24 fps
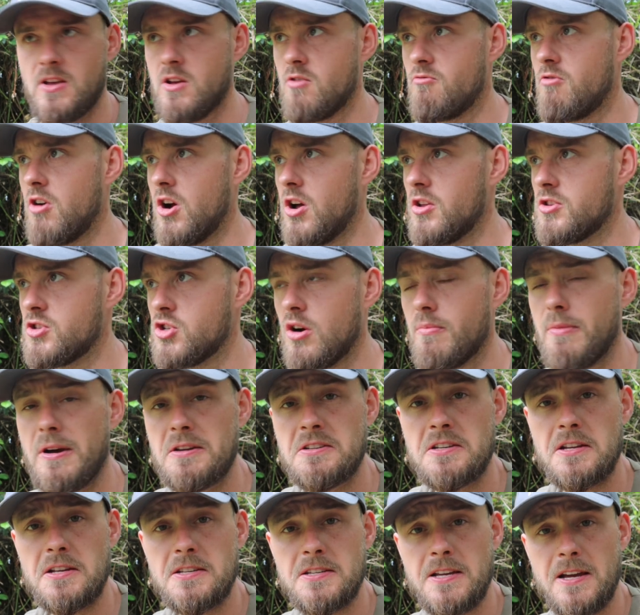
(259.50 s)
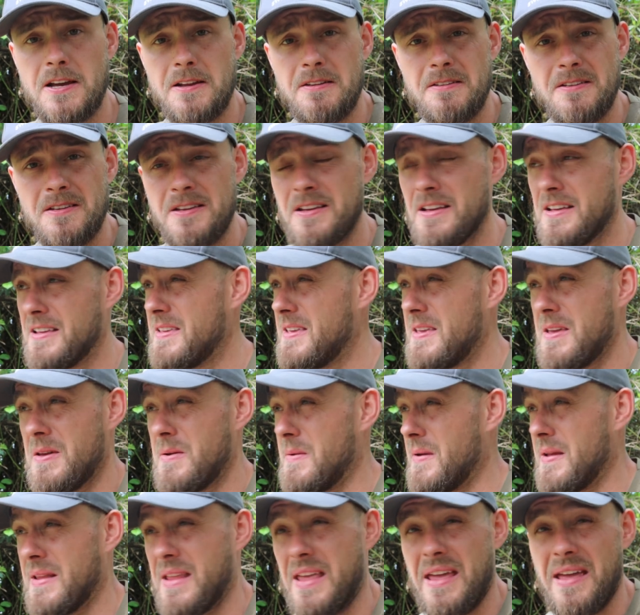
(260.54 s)
Right on top, basically saying, you
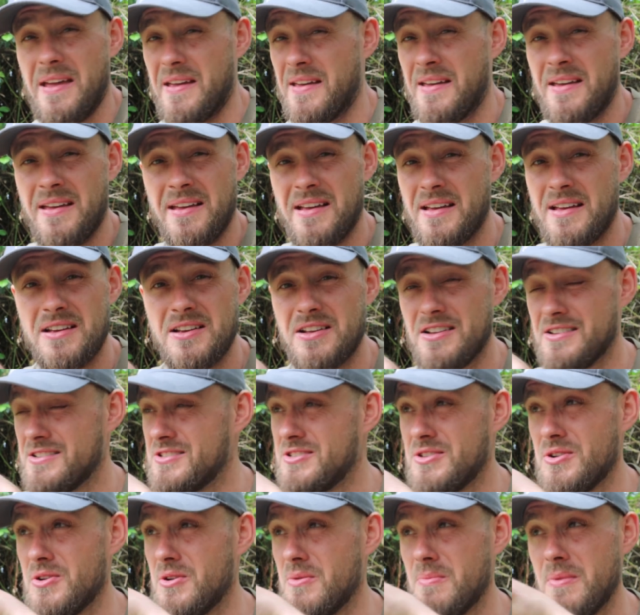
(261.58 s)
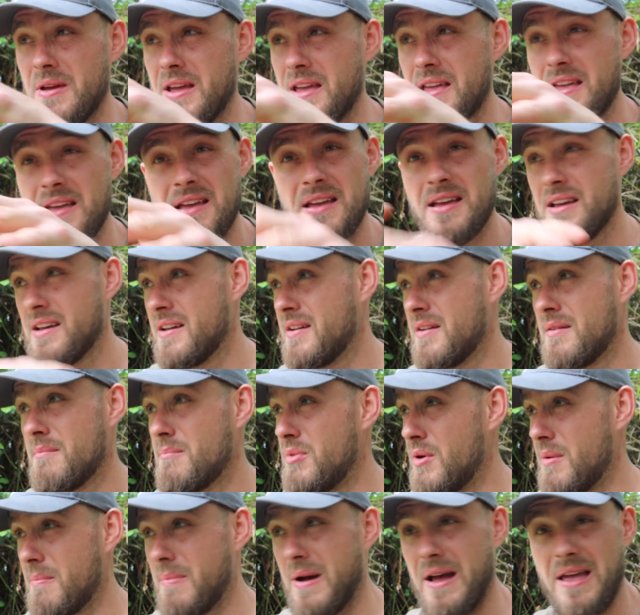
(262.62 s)
idiot. Saw me,
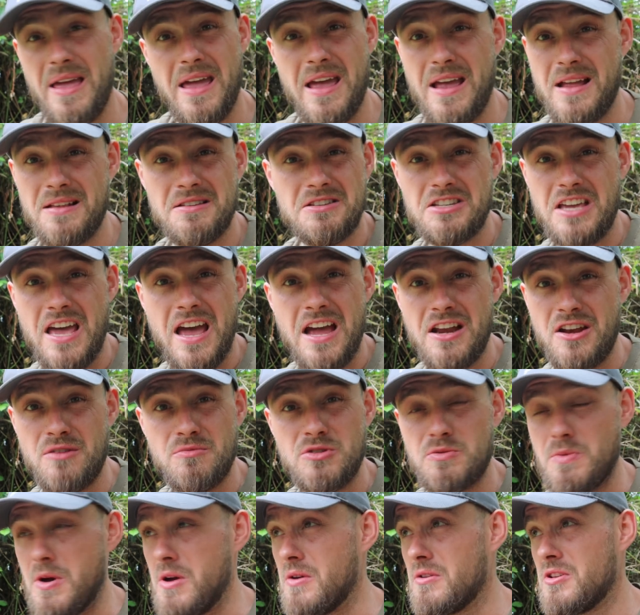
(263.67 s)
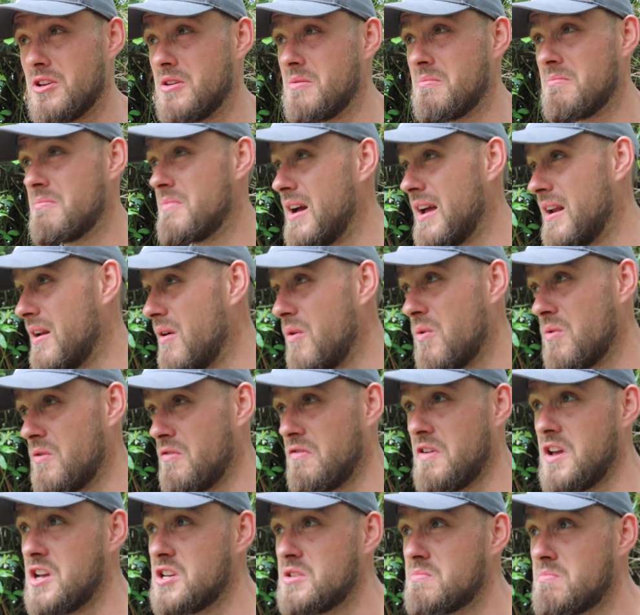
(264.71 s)
put bait in, scared them, spooked them, and all the
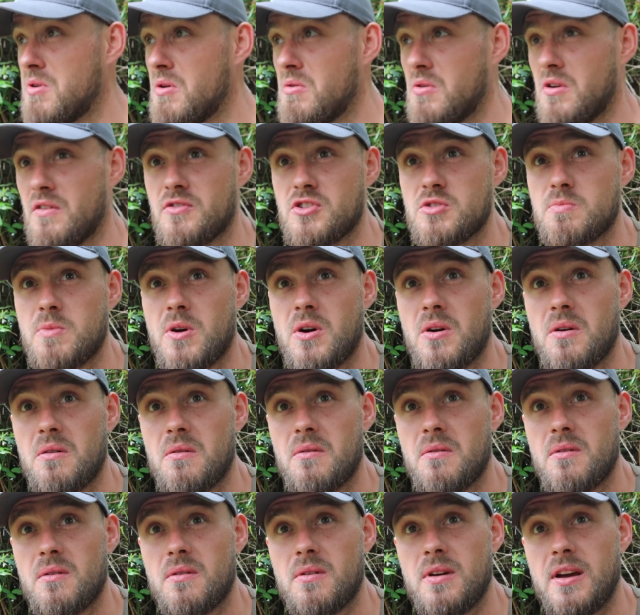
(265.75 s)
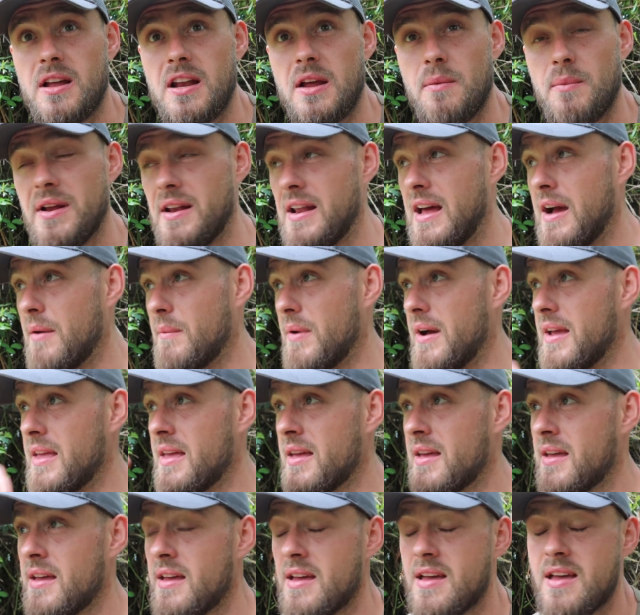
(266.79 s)
fish pulled off the spot and then went that way.
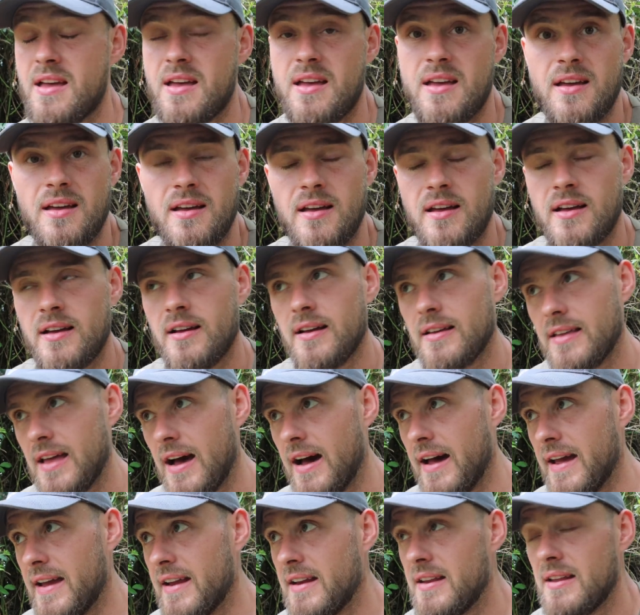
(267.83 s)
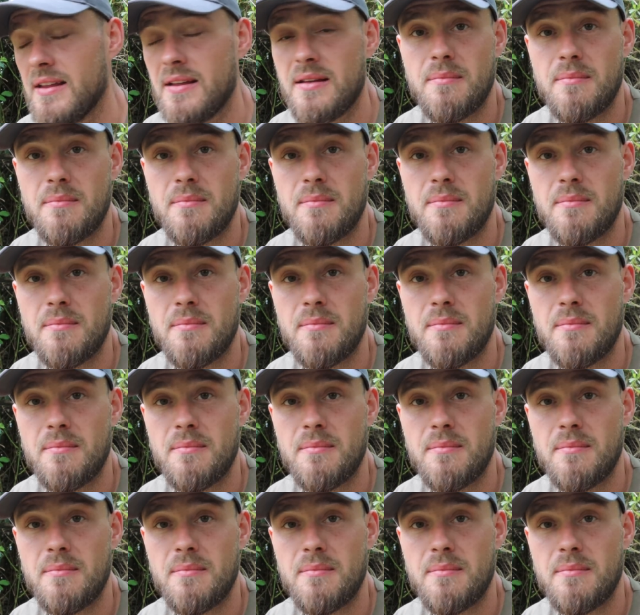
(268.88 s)
Gutted,